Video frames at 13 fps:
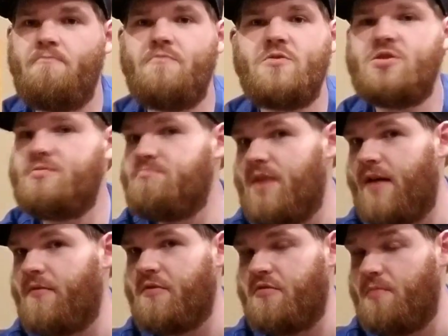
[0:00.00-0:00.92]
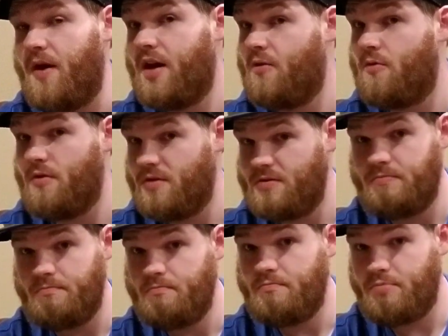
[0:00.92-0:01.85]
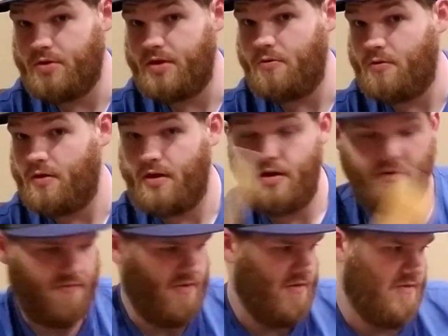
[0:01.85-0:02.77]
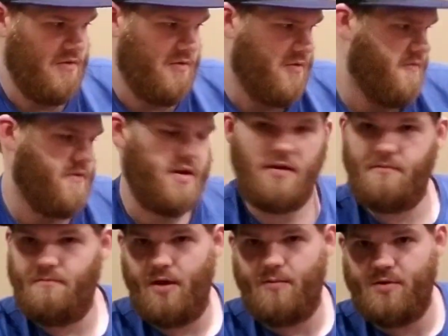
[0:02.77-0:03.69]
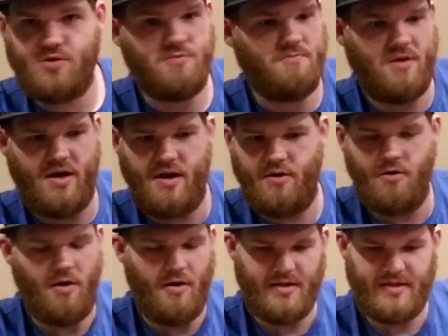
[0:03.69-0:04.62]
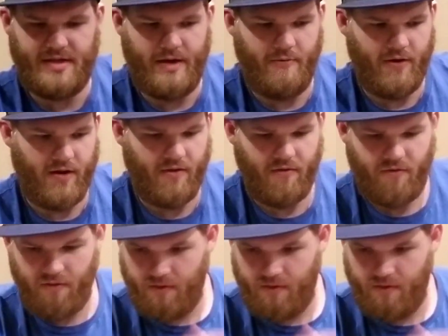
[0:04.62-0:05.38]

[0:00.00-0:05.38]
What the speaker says: just having this manual is pretty cool enough, considering the fact how much Conker costs nowadays.